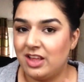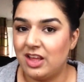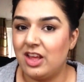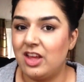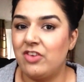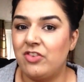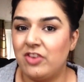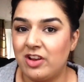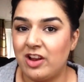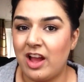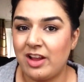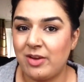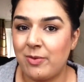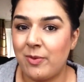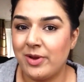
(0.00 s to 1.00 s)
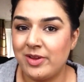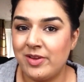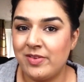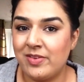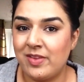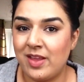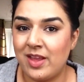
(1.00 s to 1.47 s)
If you like what you
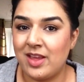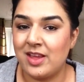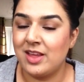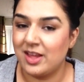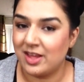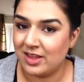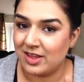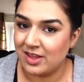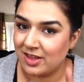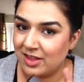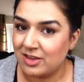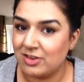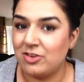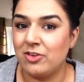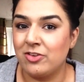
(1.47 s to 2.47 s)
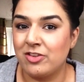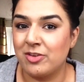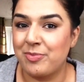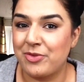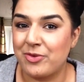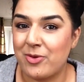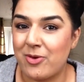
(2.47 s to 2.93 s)
see, do
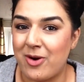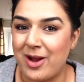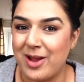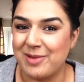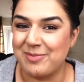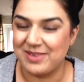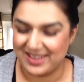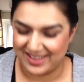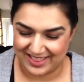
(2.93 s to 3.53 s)
subscribe.